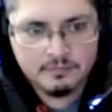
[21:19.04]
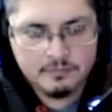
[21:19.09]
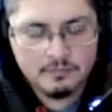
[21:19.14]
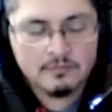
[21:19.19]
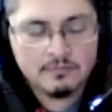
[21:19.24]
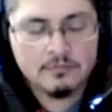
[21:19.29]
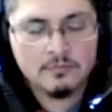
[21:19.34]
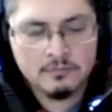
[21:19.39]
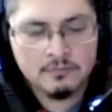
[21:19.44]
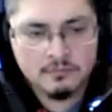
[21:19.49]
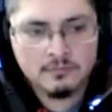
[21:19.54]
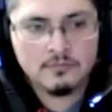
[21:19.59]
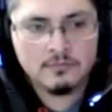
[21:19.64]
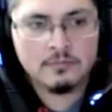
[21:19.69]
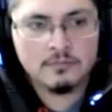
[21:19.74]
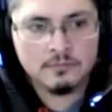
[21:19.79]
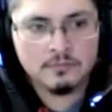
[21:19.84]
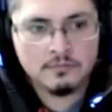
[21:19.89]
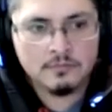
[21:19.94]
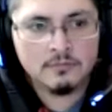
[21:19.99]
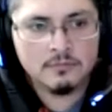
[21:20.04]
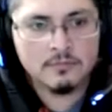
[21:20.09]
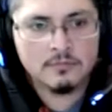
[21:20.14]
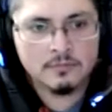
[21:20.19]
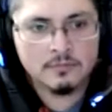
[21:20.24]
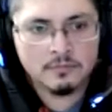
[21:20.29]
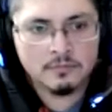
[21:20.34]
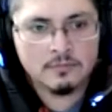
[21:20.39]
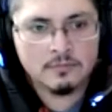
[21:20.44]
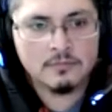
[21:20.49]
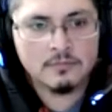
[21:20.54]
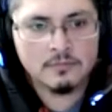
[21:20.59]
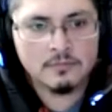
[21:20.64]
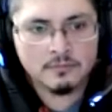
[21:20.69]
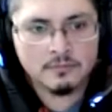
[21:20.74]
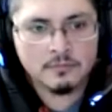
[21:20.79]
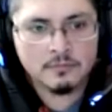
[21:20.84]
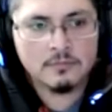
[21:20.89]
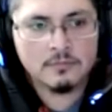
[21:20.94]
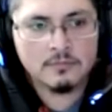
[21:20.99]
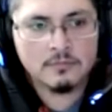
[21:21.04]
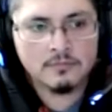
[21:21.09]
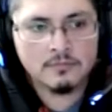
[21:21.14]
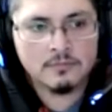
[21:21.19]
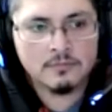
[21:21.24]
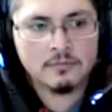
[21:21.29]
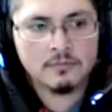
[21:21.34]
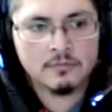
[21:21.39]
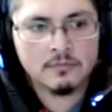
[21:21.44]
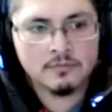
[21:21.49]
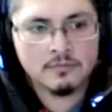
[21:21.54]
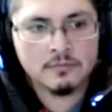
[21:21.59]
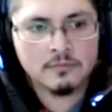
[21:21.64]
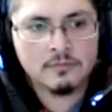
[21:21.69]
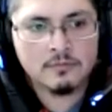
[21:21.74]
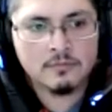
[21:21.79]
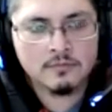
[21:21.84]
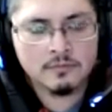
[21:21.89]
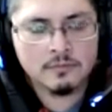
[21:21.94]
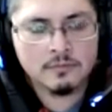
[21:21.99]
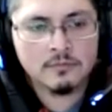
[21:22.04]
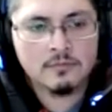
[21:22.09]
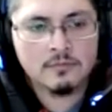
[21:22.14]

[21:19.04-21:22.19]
(not speaking)